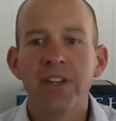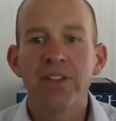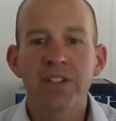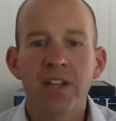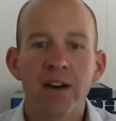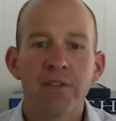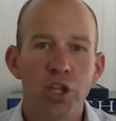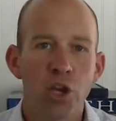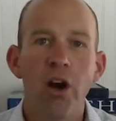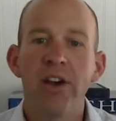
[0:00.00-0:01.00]
to cover the
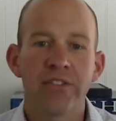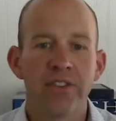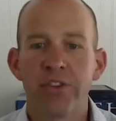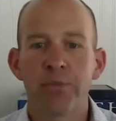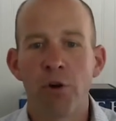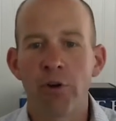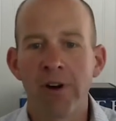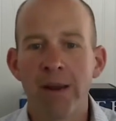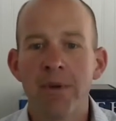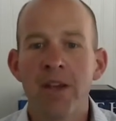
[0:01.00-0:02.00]
cost of this
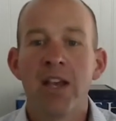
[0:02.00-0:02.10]
program.